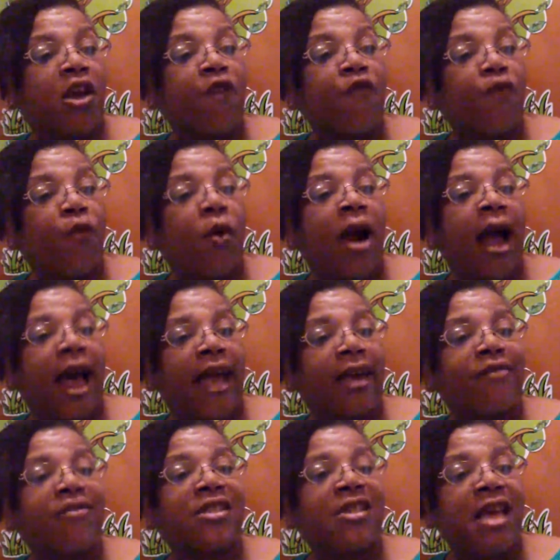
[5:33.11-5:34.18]
Therefore, I
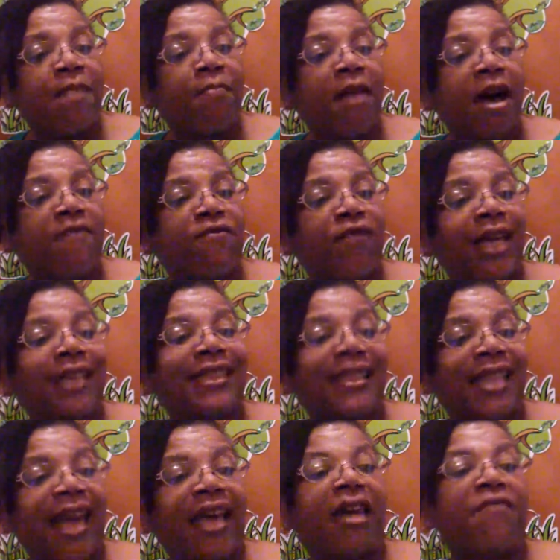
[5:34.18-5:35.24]
have set my
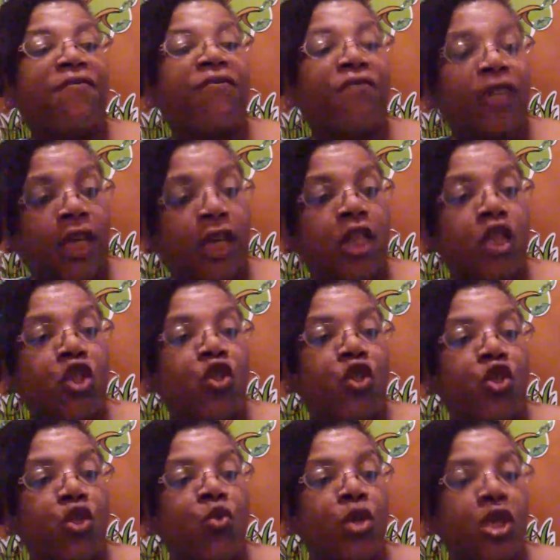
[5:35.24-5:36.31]
face like a flint to
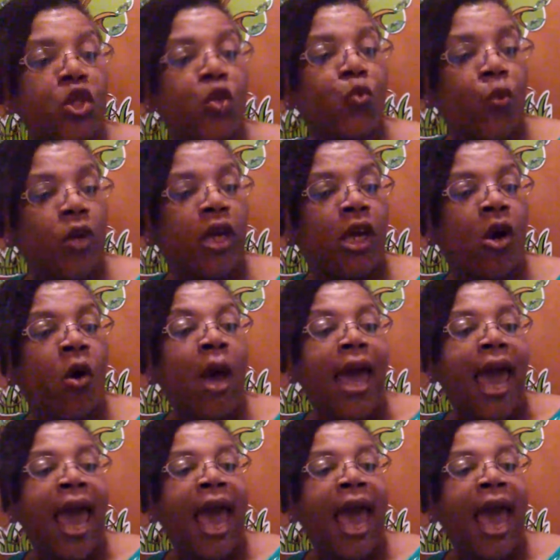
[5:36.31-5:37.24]
do his will,